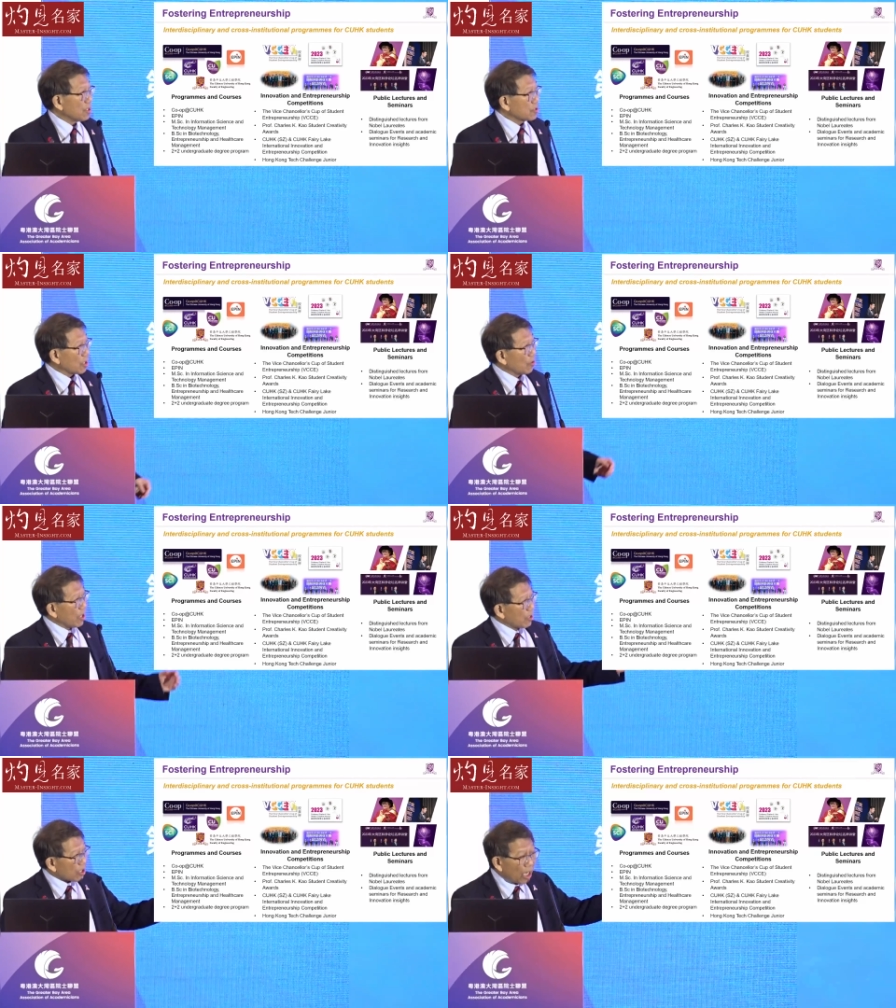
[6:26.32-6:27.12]

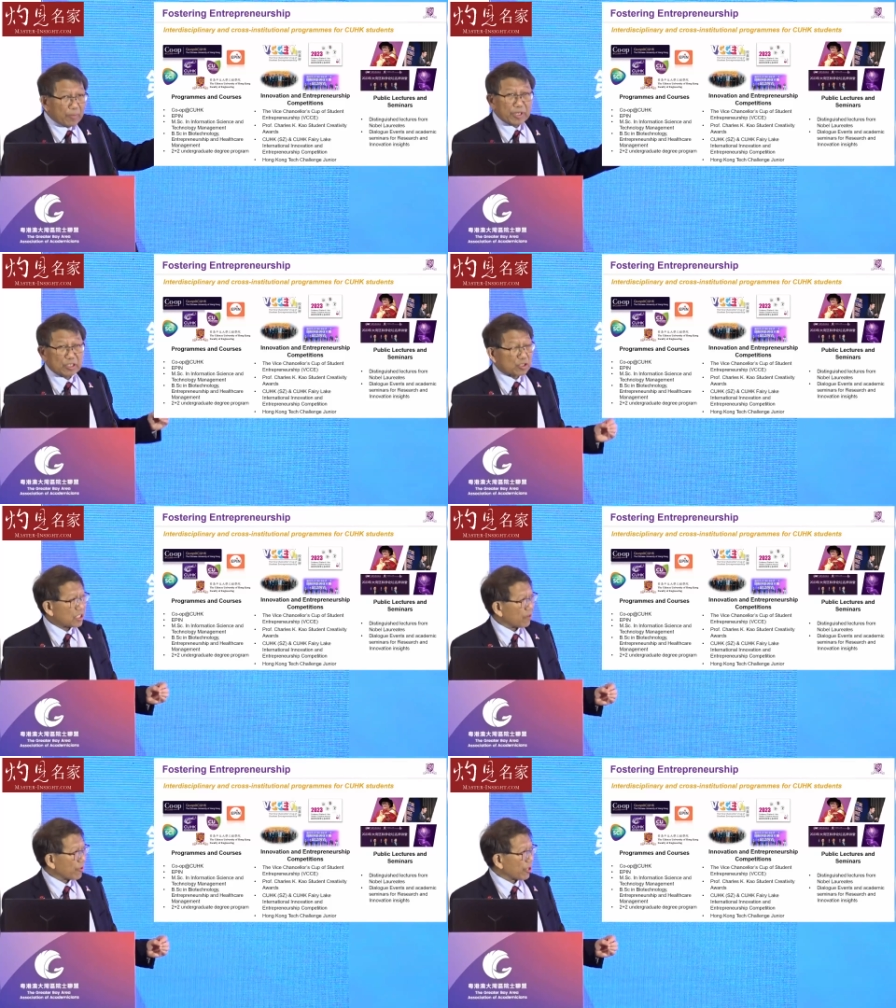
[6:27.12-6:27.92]
So
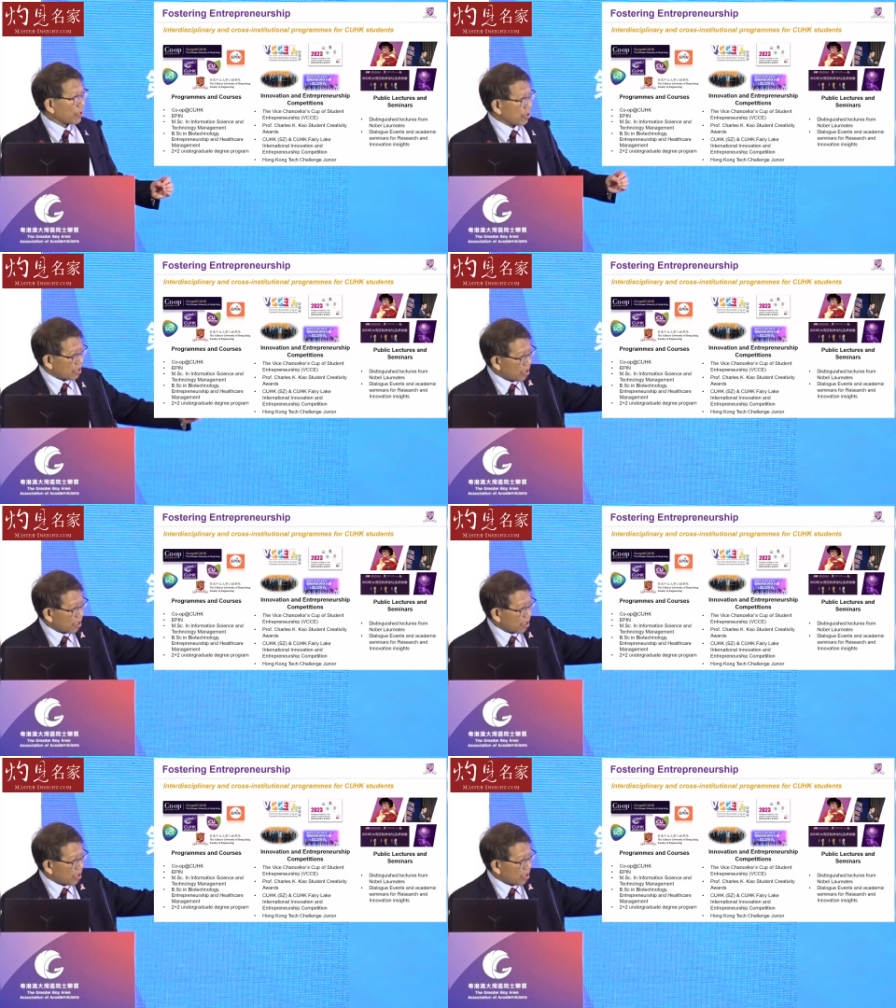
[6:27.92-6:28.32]
competitions are very good.